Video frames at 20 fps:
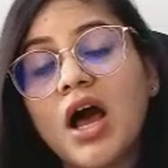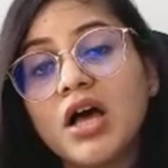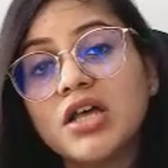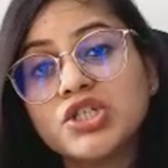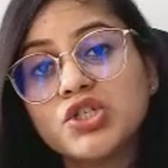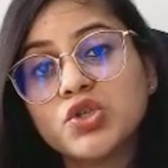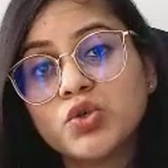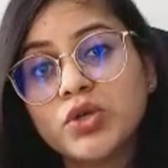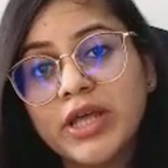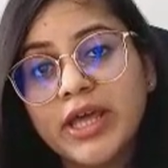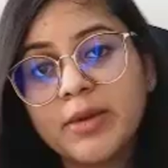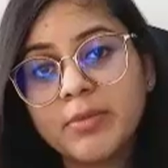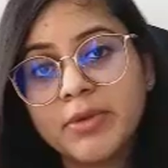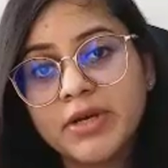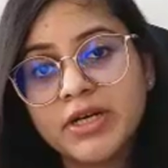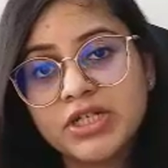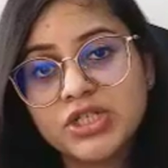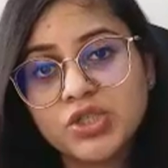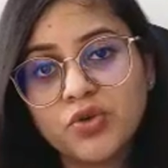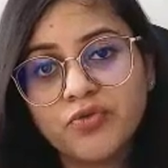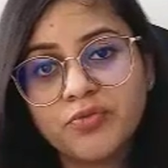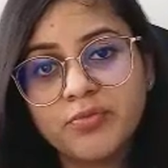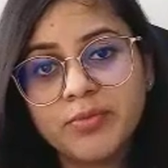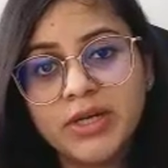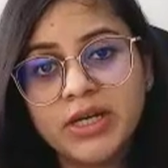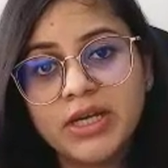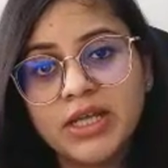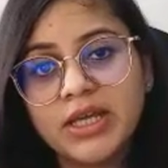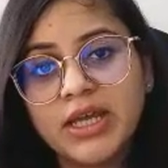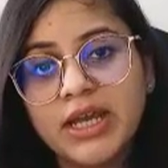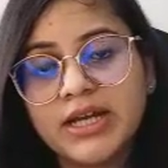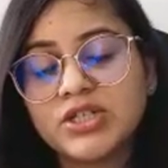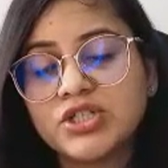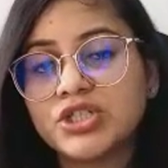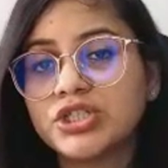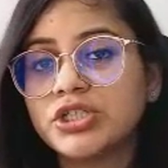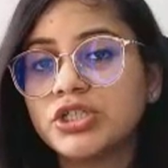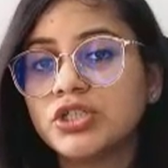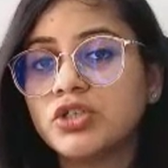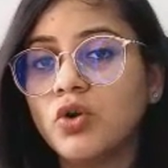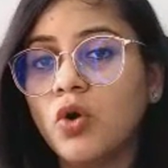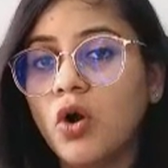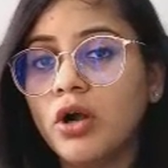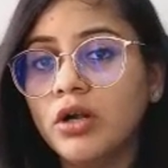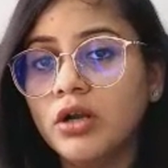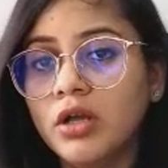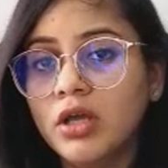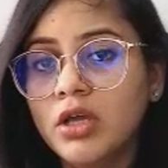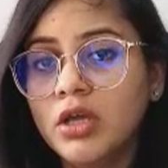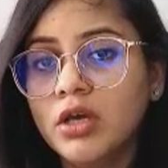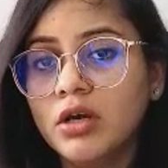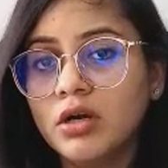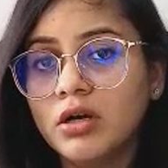asked to take minutes of meeting and she did not,